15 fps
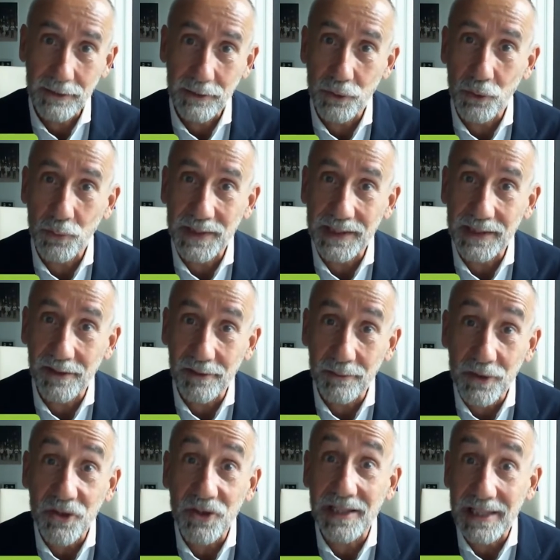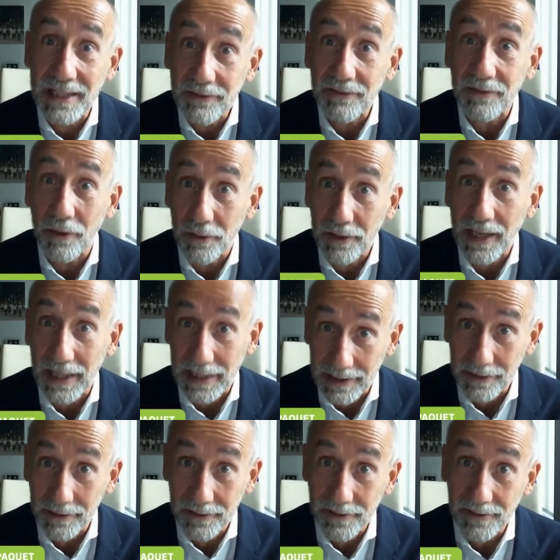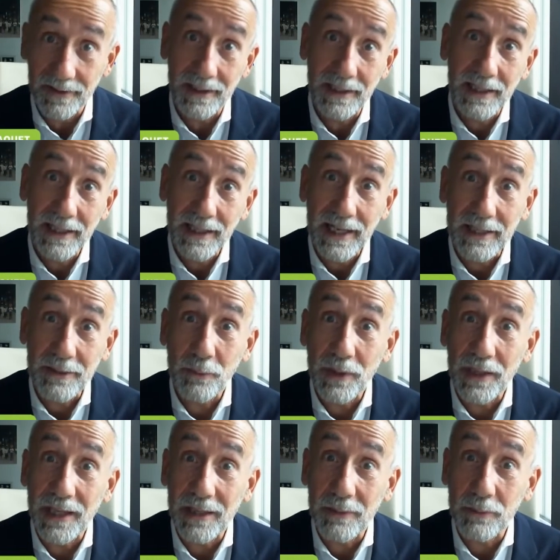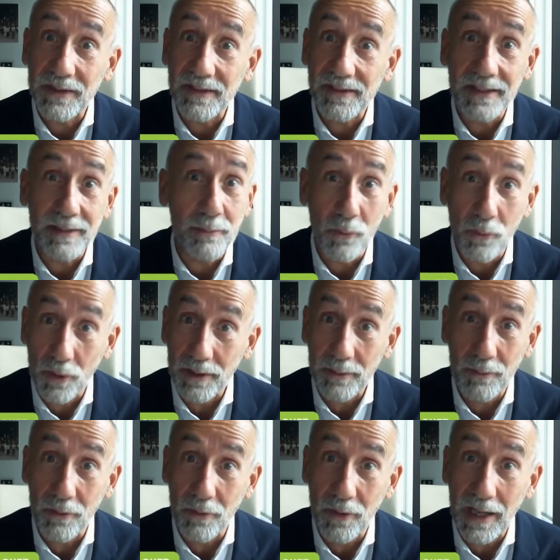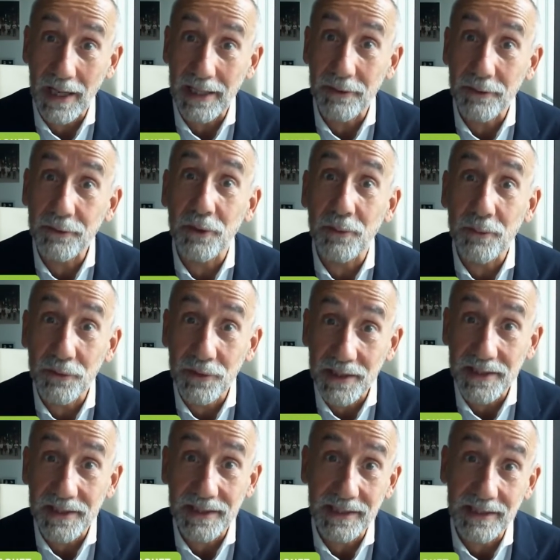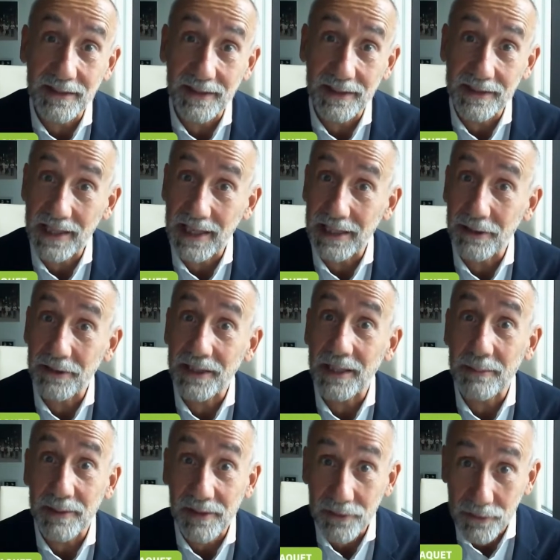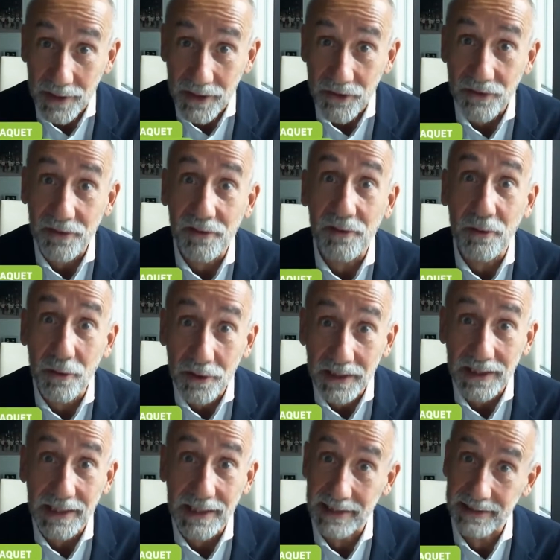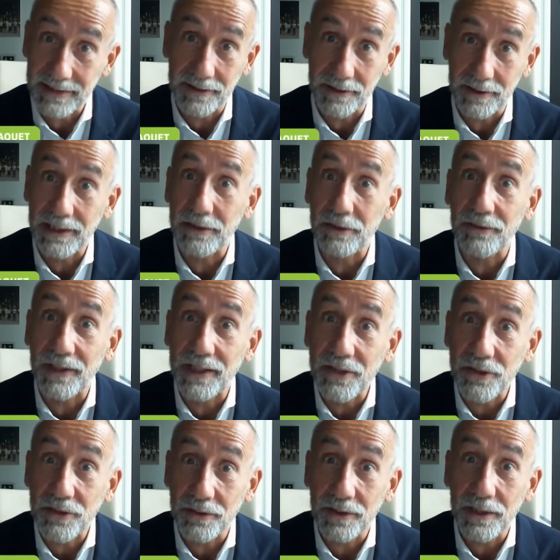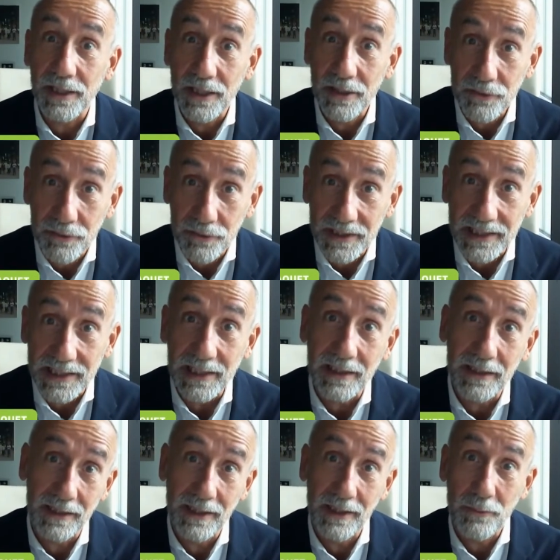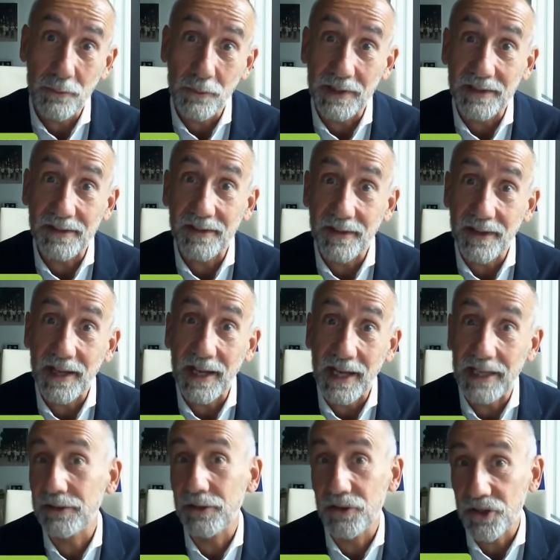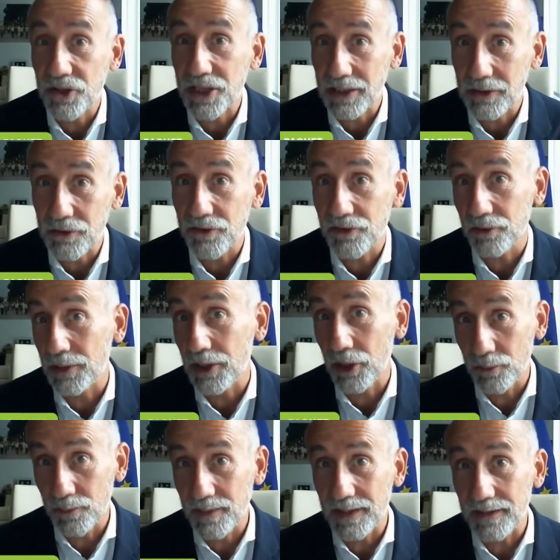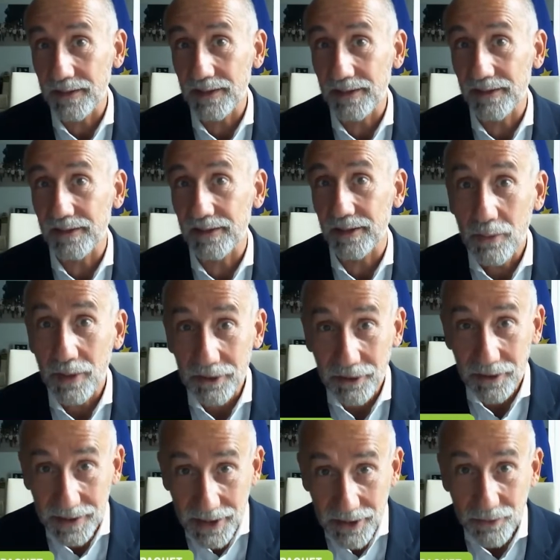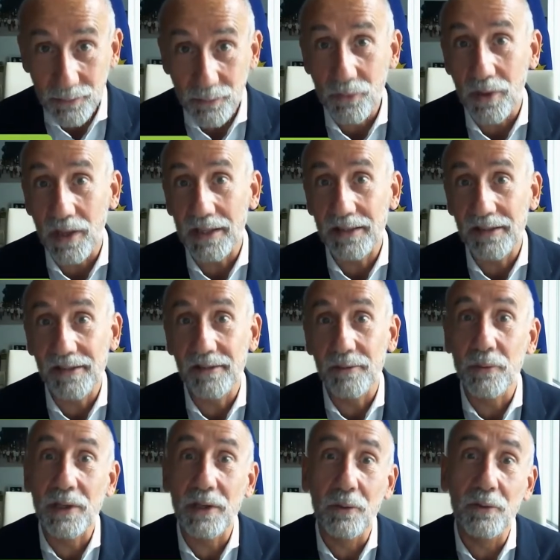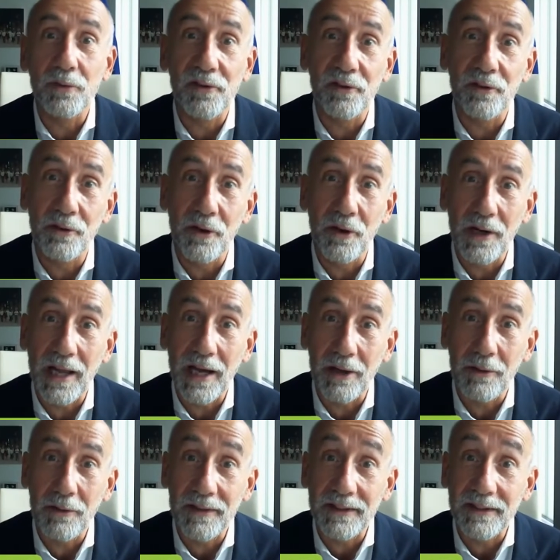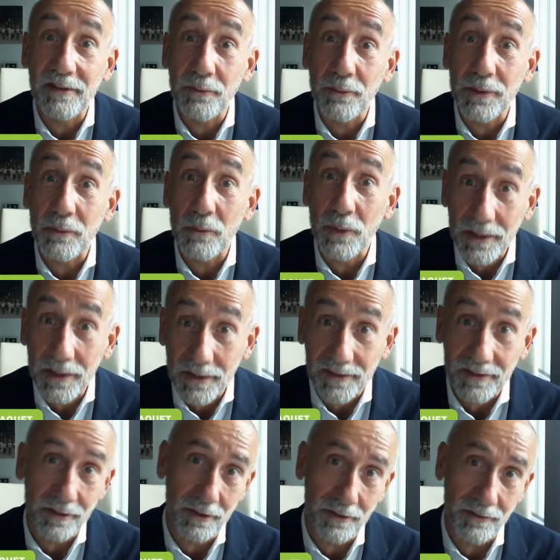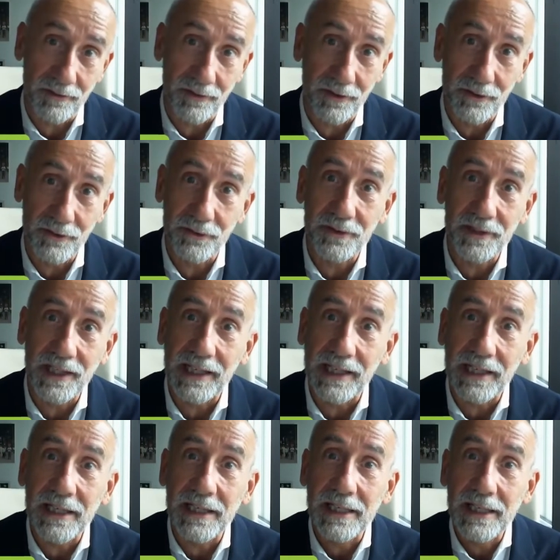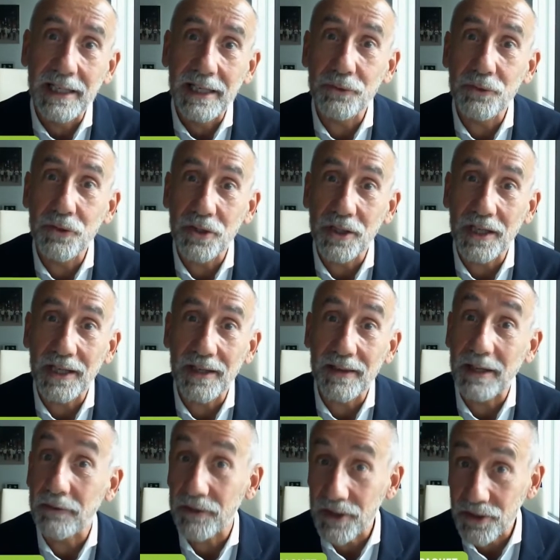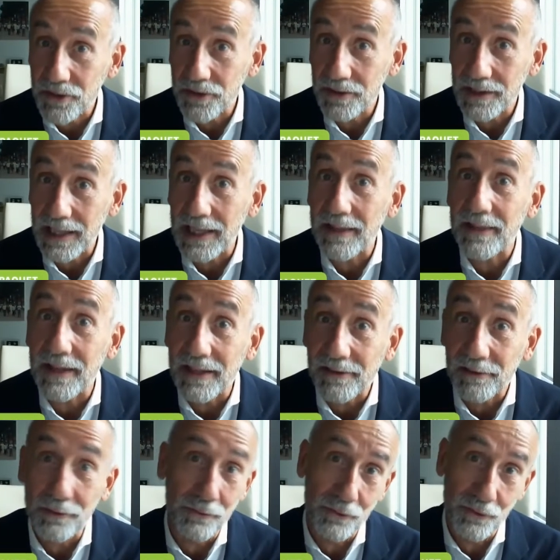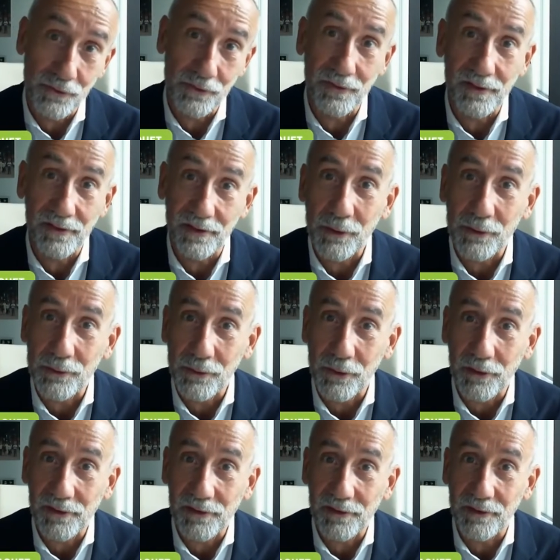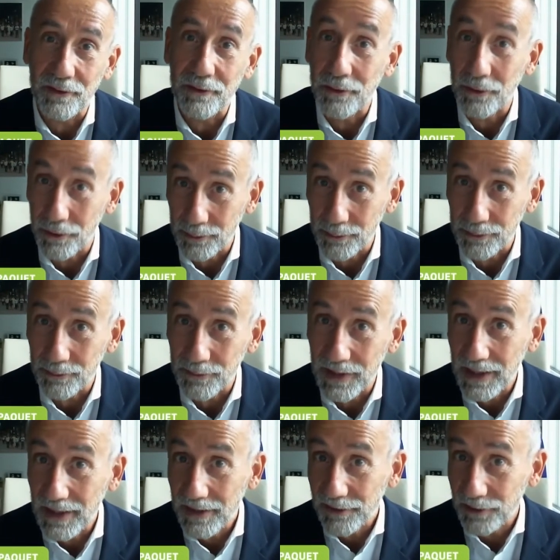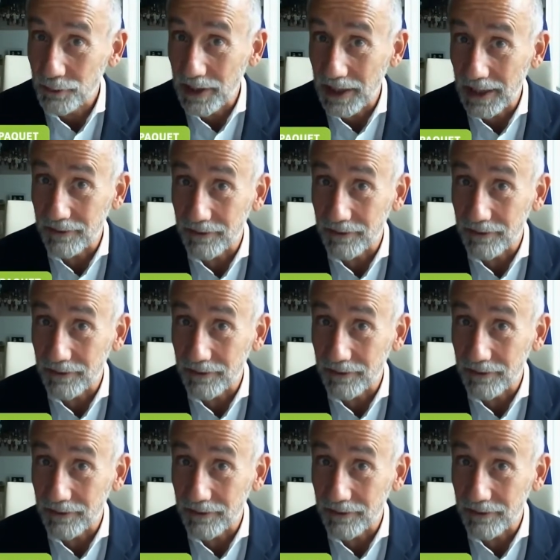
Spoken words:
Europeans which live on islands, and where we see more and more island communities and island administrations looking at innovation to deal with their energy challenge. So we hope that this recognition prize will also allow these three winners of today to share their vision and their solutions across Europe. So we